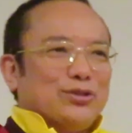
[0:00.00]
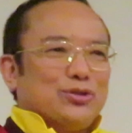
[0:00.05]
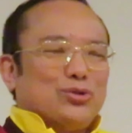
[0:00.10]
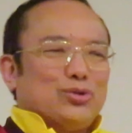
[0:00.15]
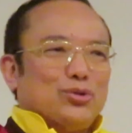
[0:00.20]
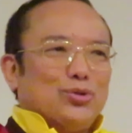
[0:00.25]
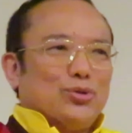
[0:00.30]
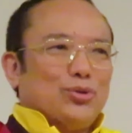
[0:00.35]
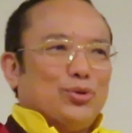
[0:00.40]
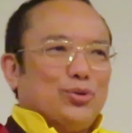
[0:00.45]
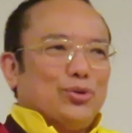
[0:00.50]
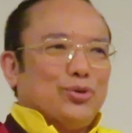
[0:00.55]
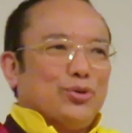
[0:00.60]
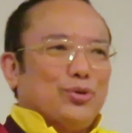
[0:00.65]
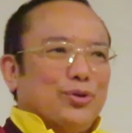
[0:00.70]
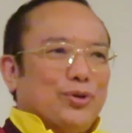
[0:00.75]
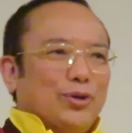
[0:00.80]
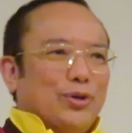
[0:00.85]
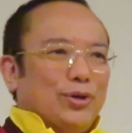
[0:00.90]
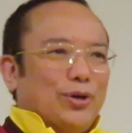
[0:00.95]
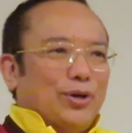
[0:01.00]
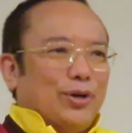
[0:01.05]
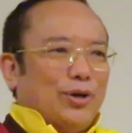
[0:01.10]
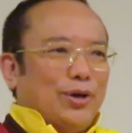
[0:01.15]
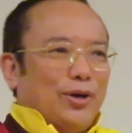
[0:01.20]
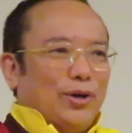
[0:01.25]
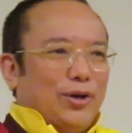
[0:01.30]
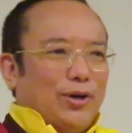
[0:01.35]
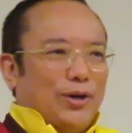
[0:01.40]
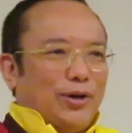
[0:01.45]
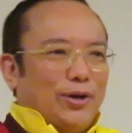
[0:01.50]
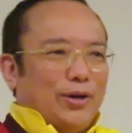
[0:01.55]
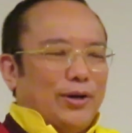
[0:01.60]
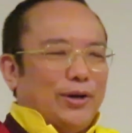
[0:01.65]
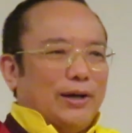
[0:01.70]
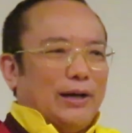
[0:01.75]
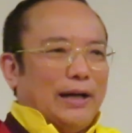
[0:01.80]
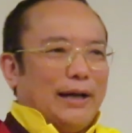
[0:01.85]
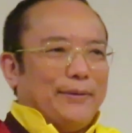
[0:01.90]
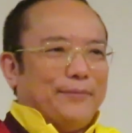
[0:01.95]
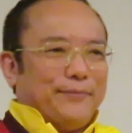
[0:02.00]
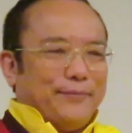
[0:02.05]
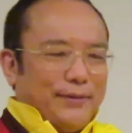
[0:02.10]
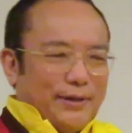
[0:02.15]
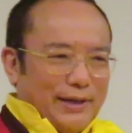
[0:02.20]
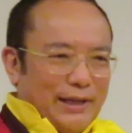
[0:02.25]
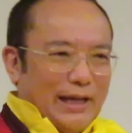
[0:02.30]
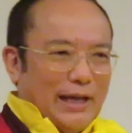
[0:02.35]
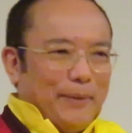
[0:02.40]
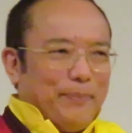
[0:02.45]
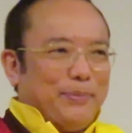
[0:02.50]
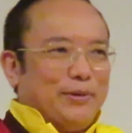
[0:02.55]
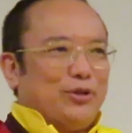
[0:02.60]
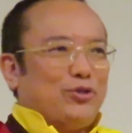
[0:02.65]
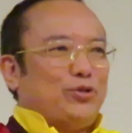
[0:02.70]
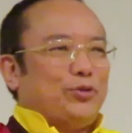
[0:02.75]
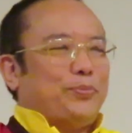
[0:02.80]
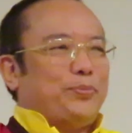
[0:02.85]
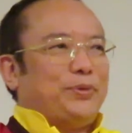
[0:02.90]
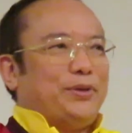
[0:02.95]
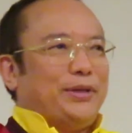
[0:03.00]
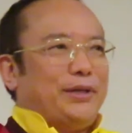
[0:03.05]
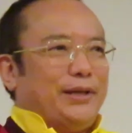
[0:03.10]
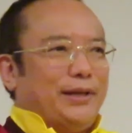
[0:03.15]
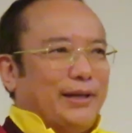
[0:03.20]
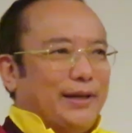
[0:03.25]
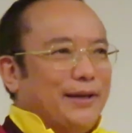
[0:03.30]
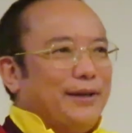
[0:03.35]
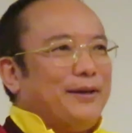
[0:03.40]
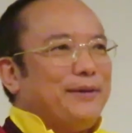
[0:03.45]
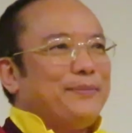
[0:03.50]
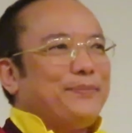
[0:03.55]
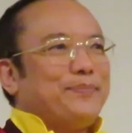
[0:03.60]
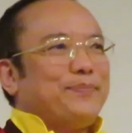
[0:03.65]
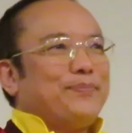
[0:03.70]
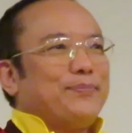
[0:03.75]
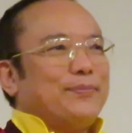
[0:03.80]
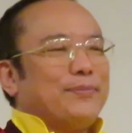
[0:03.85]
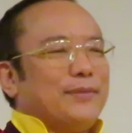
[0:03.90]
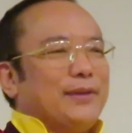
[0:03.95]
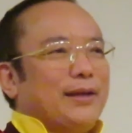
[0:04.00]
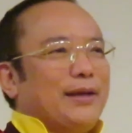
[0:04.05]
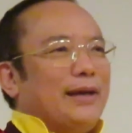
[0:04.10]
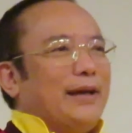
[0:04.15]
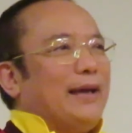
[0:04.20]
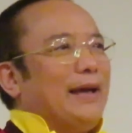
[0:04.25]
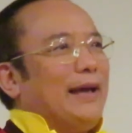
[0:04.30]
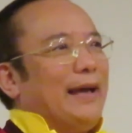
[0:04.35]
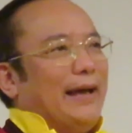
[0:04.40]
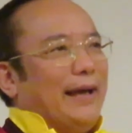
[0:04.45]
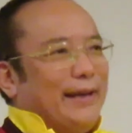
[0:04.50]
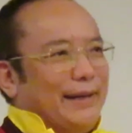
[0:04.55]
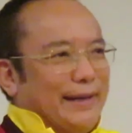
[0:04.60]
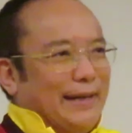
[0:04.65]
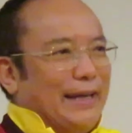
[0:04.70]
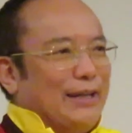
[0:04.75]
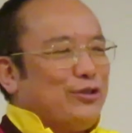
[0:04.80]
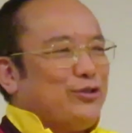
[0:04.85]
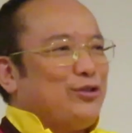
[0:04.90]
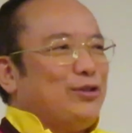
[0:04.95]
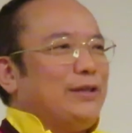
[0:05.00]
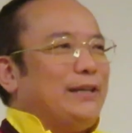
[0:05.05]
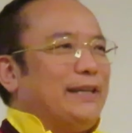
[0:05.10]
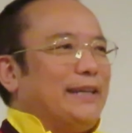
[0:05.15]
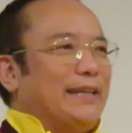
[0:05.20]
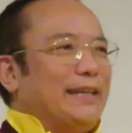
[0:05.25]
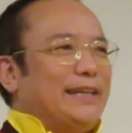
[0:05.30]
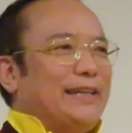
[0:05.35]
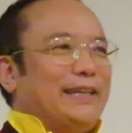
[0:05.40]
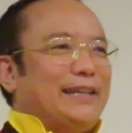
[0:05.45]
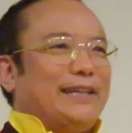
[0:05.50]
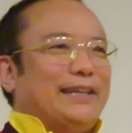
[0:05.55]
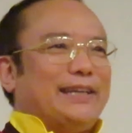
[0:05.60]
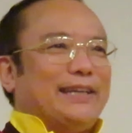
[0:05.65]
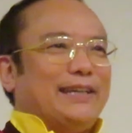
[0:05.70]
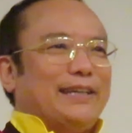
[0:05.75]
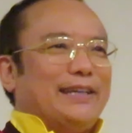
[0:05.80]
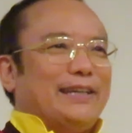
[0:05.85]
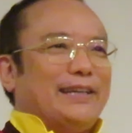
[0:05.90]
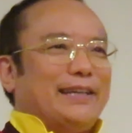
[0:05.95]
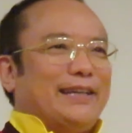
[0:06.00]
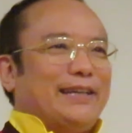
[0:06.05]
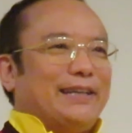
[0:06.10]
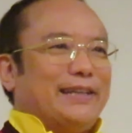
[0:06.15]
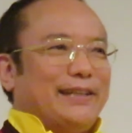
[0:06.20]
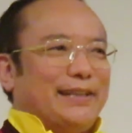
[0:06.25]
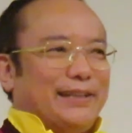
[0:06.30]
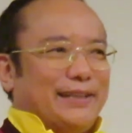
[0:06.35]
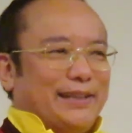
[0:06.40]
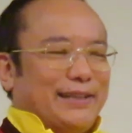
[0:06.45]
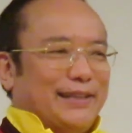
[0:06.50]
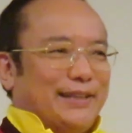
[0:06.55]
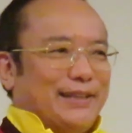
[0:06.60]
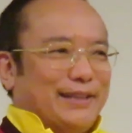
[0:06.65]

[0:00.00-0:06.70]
So I'm very happy to be here. And actually in